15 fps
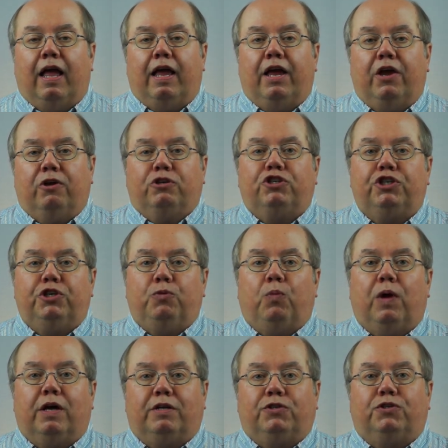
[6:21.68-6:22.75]
Here she
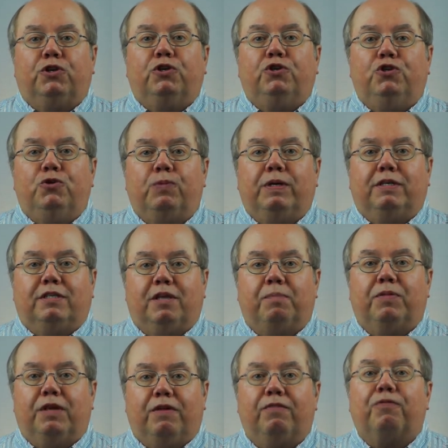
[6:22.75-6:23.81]
was doing
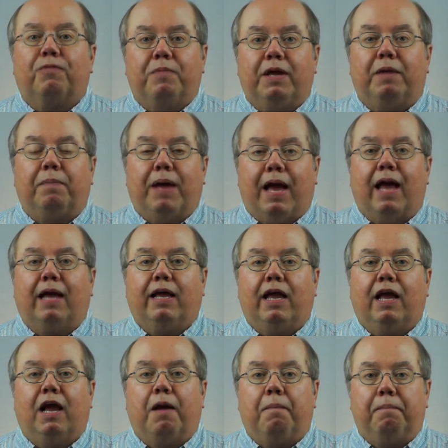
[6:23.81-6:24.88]
something for me,
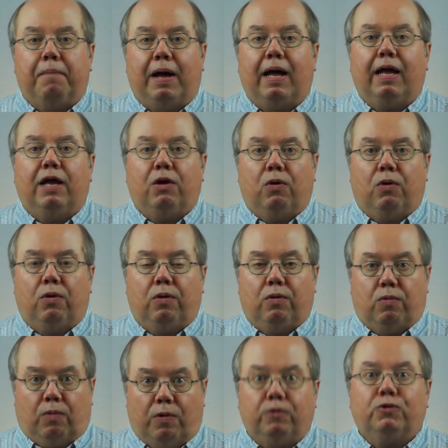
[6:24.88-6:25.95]
packing my
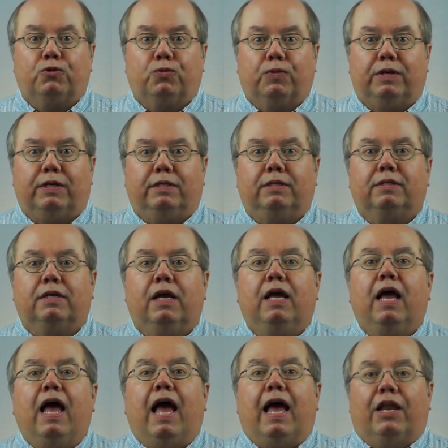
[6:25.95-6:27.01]
groceries,
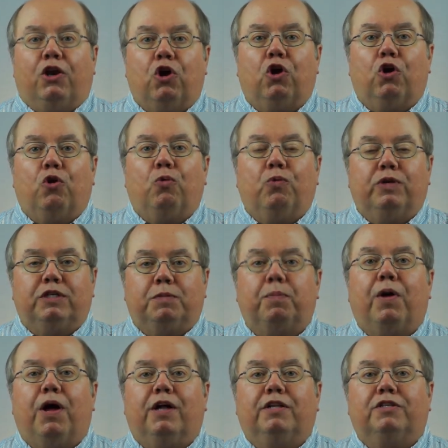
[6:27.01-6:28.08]
and her
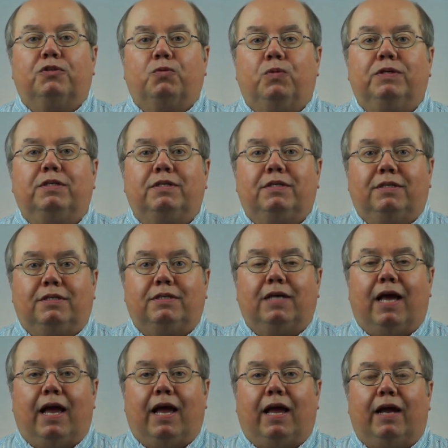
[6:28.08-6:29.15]
response was to
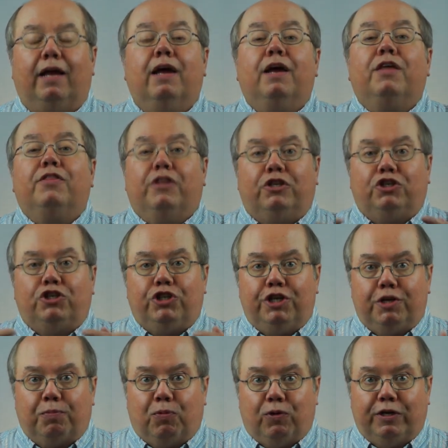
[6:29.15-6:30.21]
say that
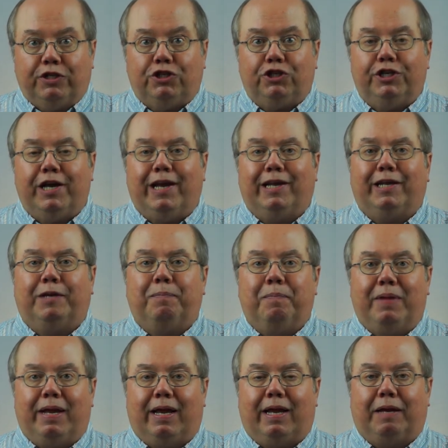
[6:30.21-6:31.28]
she appreciated
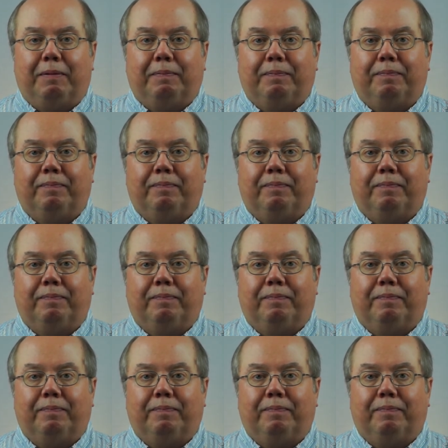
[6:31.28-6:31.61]
me.